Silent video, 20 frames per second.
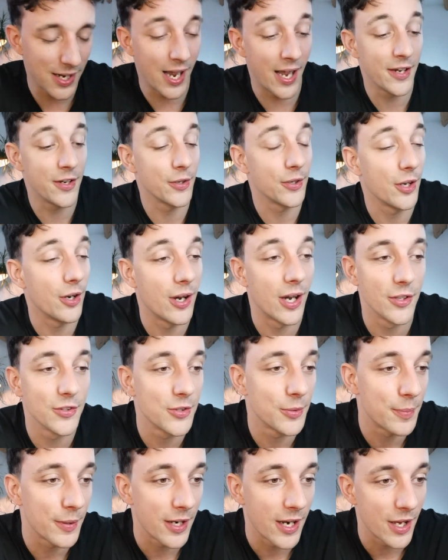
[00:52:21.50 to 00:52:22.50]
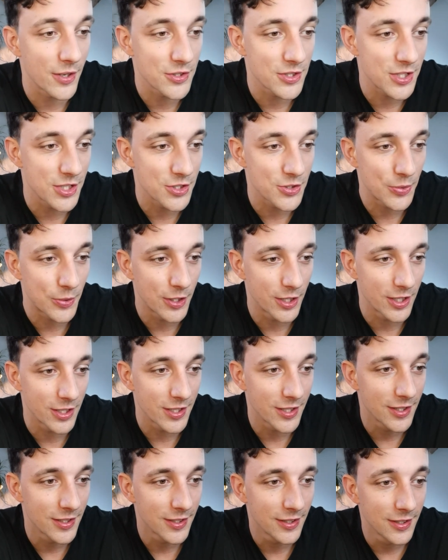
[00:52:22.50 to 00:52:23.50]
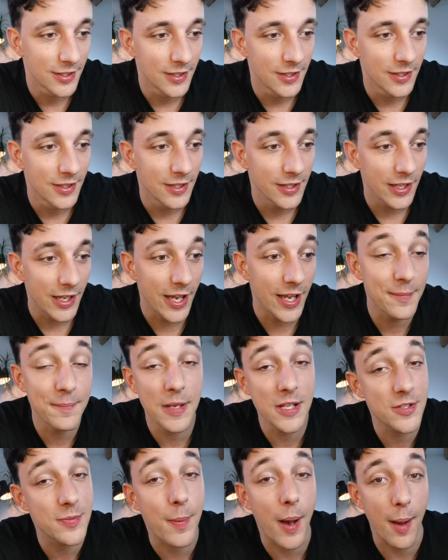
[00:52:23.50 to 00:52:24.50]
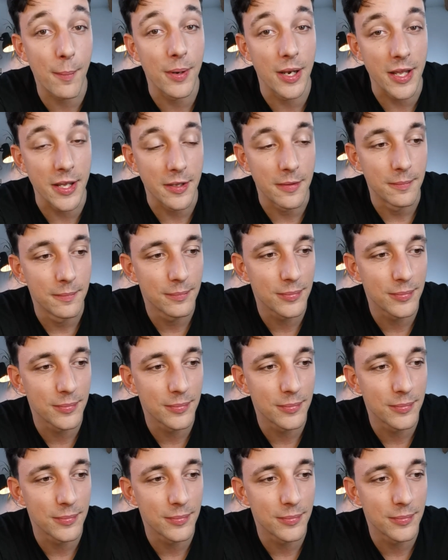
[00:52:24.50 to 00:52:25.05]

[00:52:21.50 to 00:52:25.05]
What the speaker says: I don't know how to pronounce this word. It means bubbly.